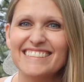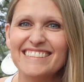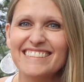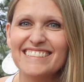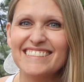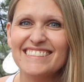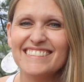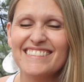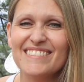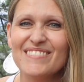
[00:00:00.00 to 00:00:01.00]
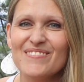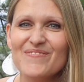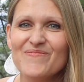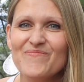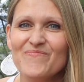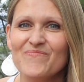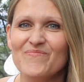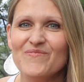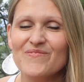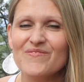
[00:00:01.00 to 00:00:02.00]

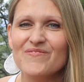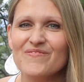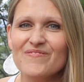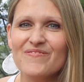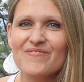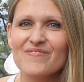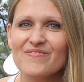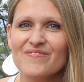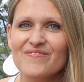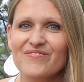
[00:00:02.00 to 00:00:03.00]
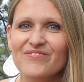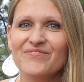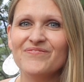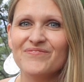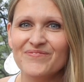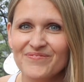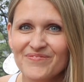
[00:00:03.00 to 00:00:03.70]
No words are spoken by the person on screen.